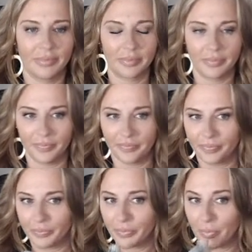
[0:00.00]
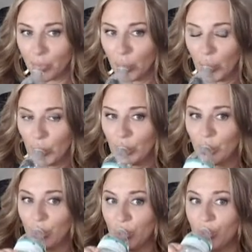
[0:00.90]

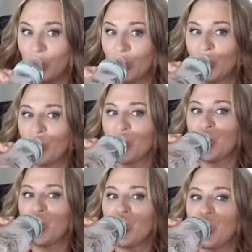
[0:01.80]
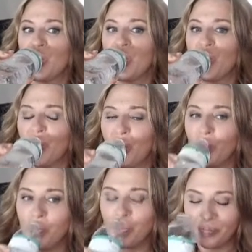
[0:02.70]

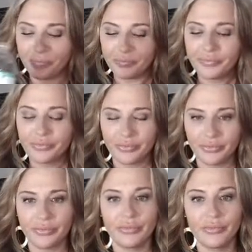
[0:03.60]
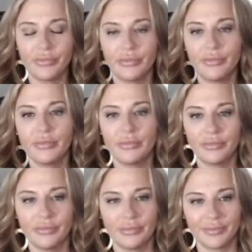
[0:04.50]
This person isn't speaking.